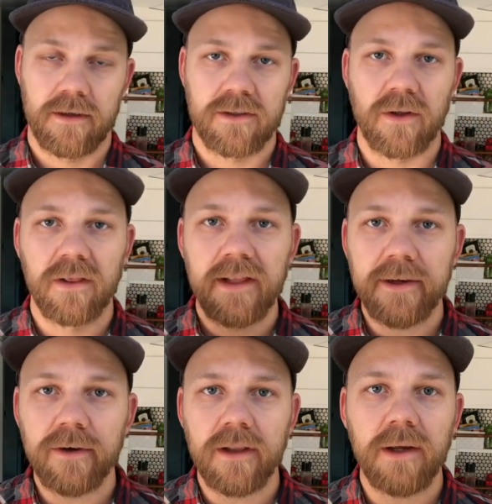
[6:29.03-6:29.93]
So
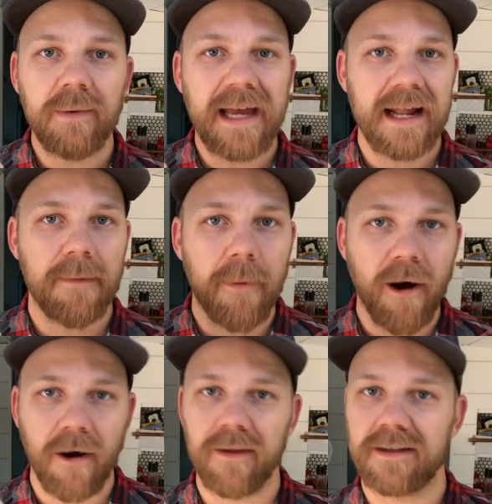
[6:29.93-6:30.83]
literally we had a
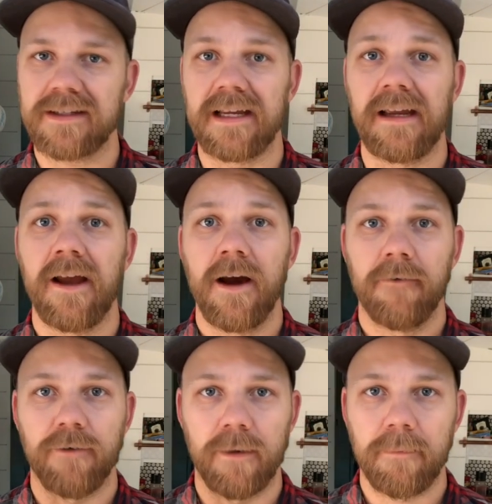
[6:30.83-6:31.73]
policy
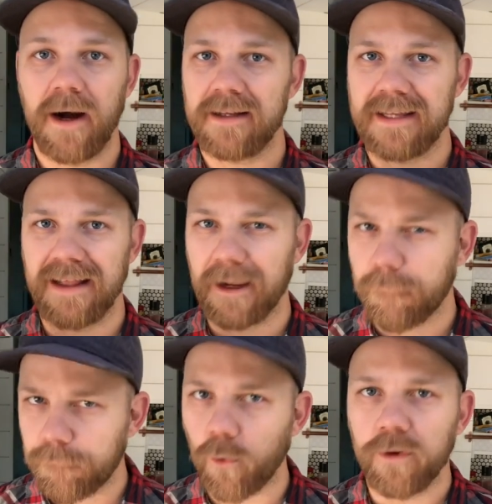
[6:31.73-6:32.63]
for a bus at like
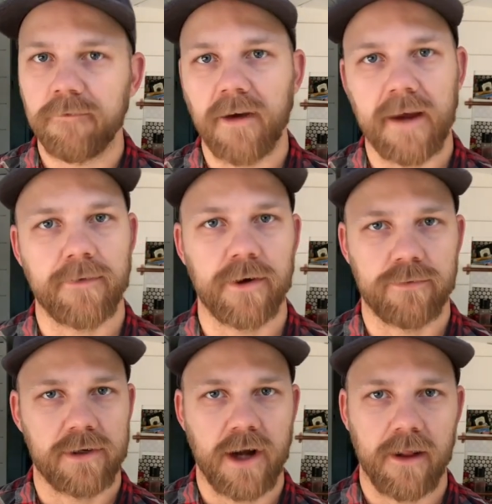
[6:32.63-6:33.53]

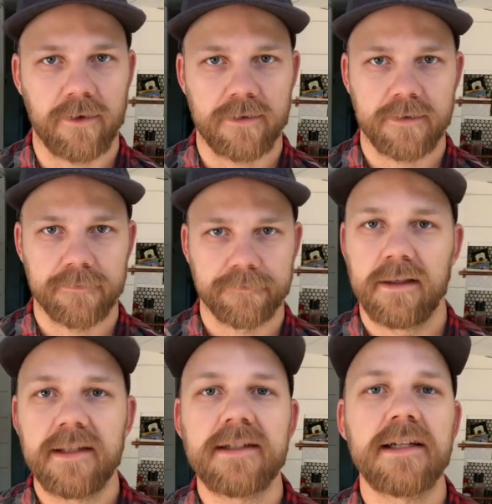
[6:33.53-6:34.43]
$4,500.
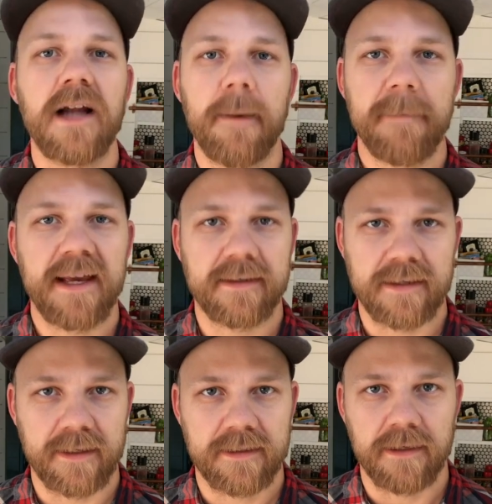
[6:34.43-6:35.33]
This did not make
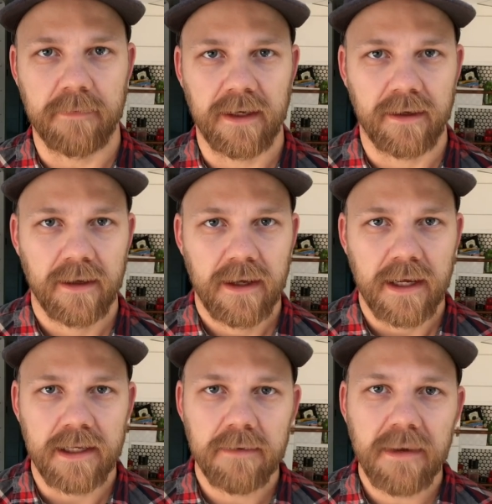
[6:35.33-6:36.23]
sense to me.
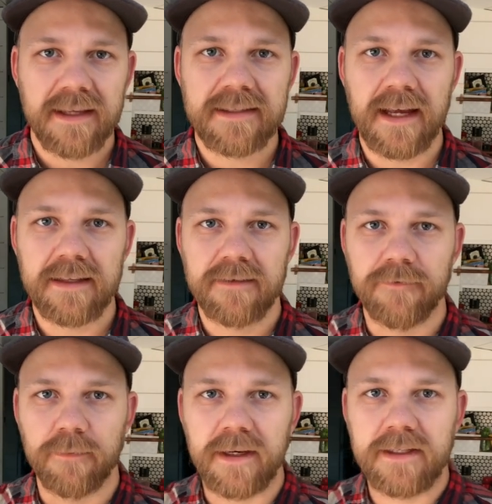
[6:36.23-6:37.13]
It didn't make sense
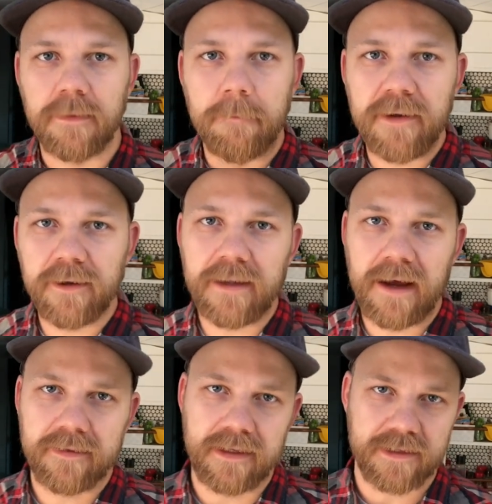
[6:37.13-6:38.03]
for me to build
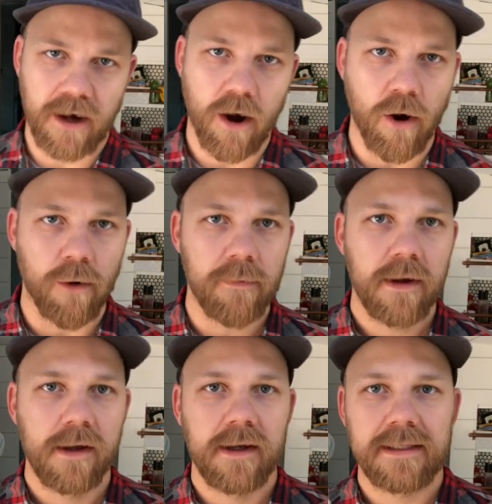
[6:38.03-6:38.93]
out this home,
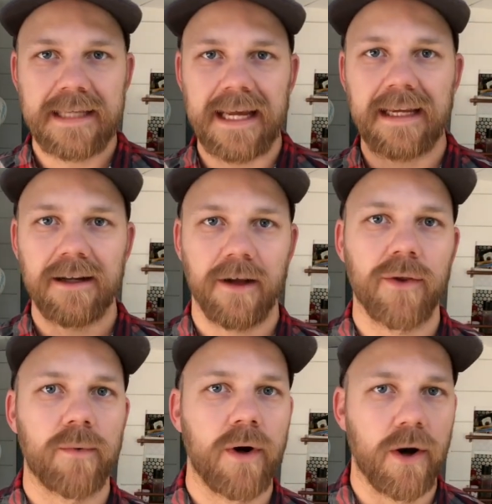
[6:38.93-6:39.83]
take it on
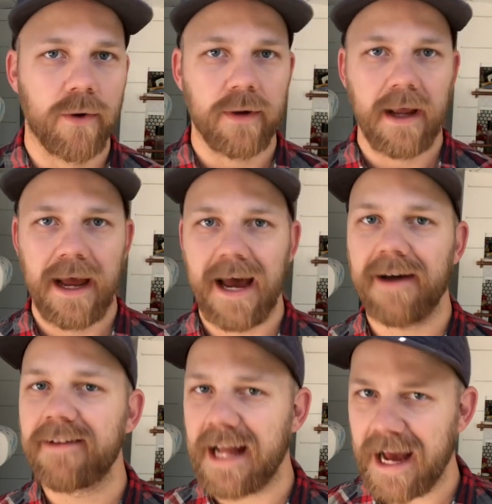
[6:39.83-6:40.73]
the road,
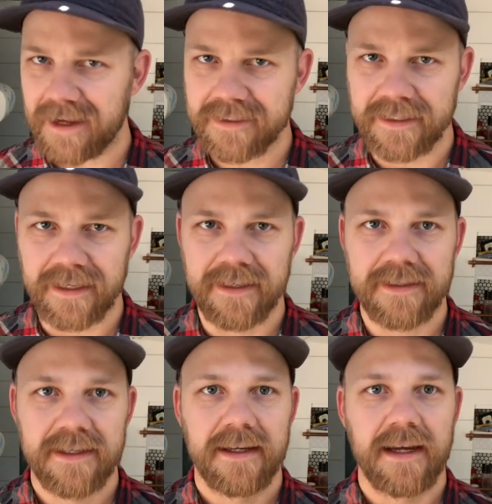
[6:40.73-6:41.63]
have an
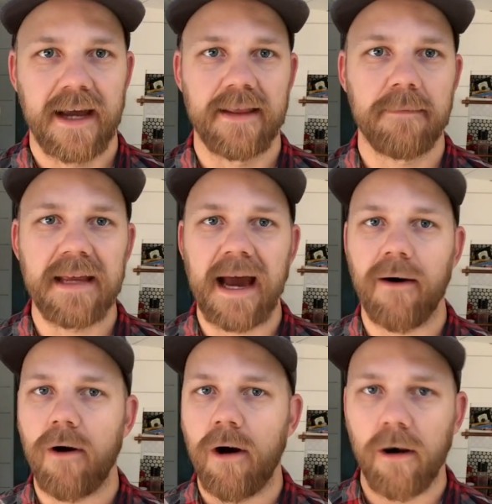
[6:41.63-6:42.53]
accident, and then be
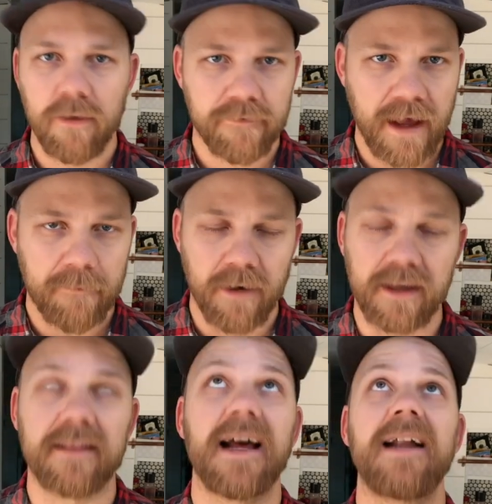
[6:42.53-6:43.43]
out all of that
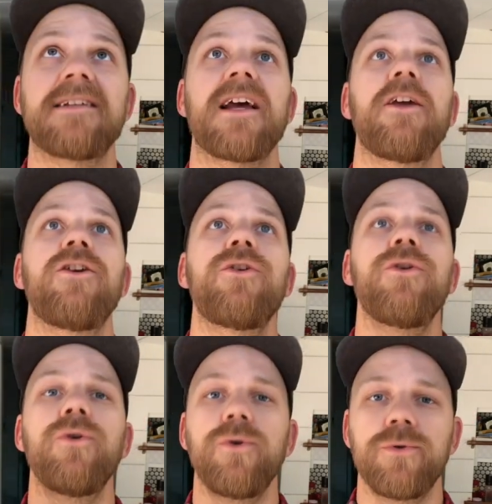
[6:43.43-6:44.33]
money. That is a
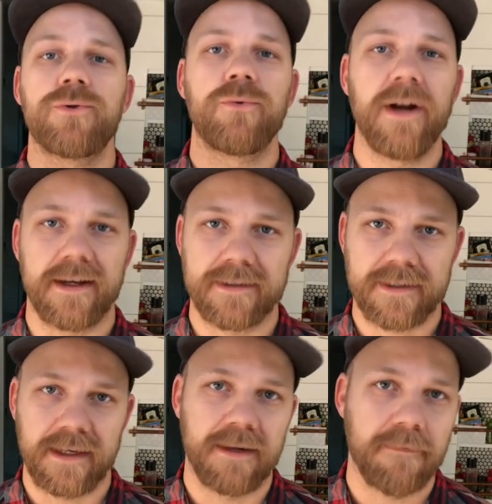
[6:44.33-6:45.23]
huge
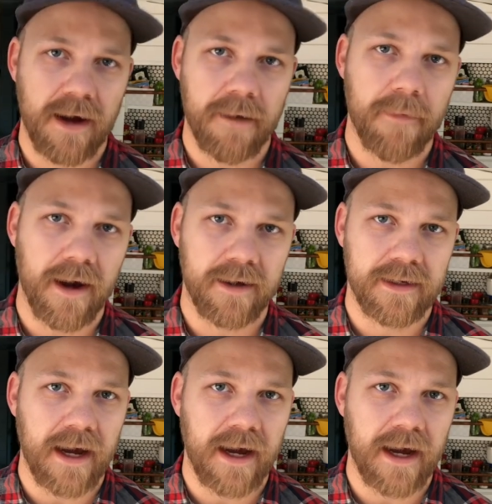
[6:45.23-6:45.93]
risk in my mind.